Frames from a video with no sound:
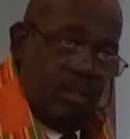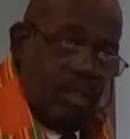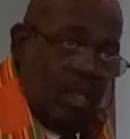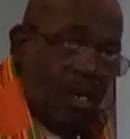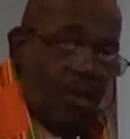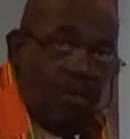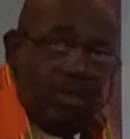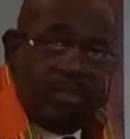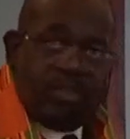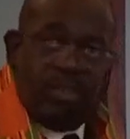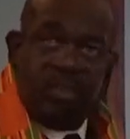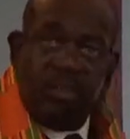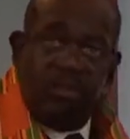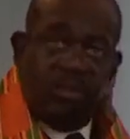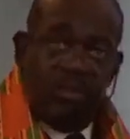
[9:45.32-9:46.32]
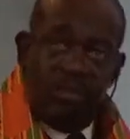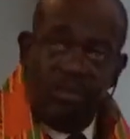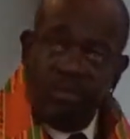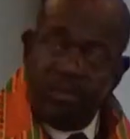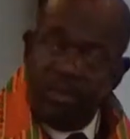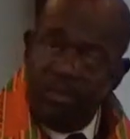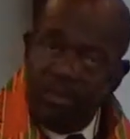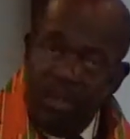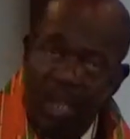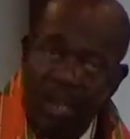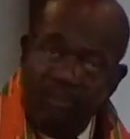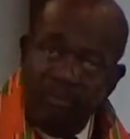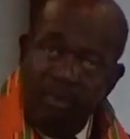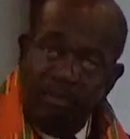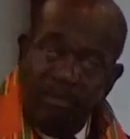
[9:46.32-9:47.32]
How is it you do
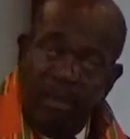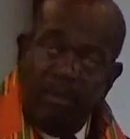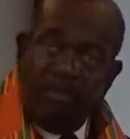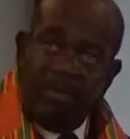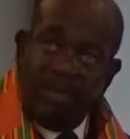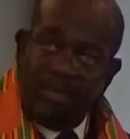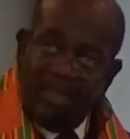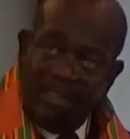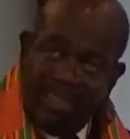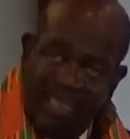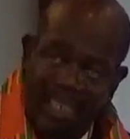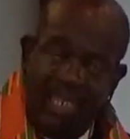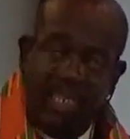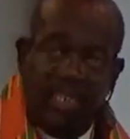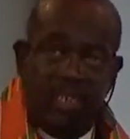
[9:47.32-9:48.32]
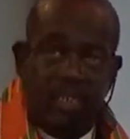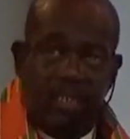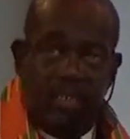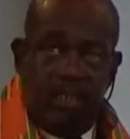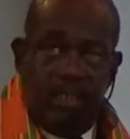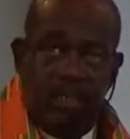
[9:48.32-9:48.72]
not remember the day